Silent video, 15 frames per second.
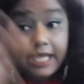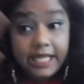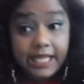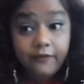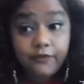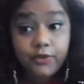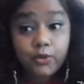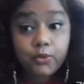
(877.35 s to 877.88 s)

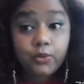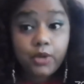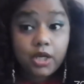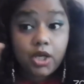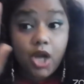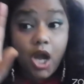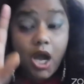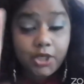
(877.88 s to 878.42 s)
If you
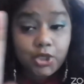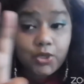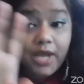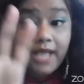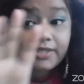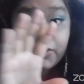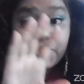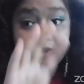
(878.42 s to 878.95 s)

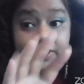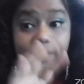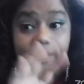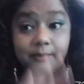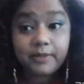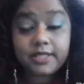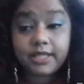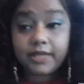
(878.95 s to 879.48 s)
contrast her
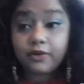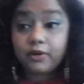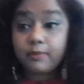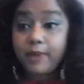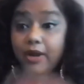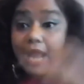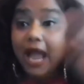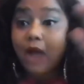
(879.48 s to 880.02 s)
statements there
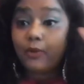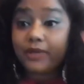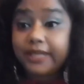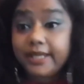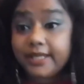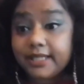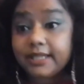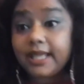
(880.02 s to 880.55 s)
about how
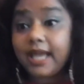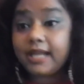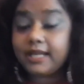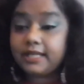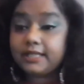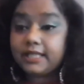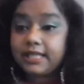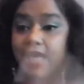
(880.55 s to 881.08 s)
easy that
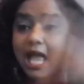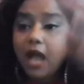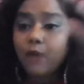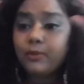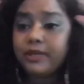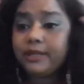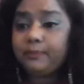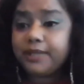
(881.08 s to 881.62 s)
is and how
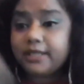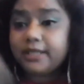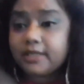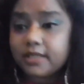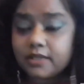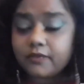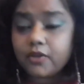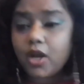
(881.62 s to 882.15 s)
many
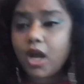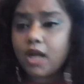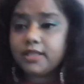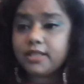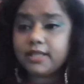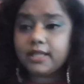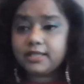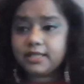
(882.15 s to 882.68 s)
pieces of
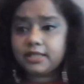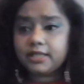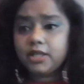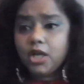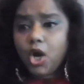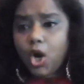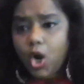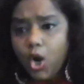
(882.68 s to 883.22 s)
content and
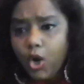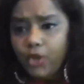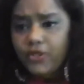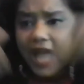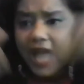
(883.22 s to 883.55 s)
all